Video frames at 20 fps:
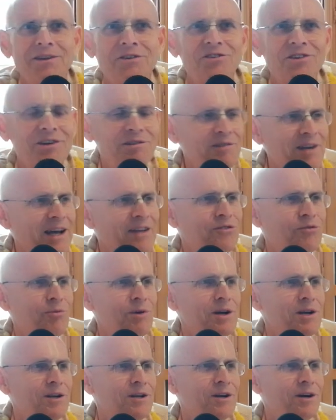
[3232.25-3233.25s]
And they say,
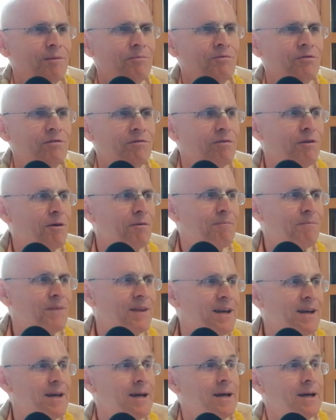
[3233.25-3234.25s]
that's where it comes from.
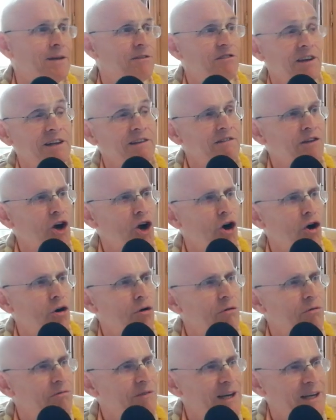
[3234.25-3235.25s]
Say,
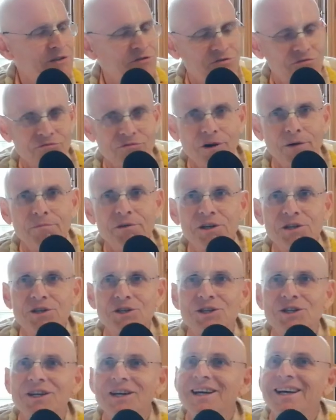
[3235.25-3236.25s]
no, that's
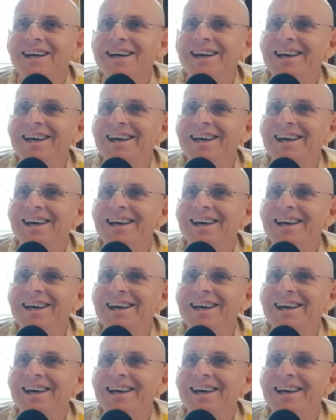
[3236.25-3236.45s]
rubbish.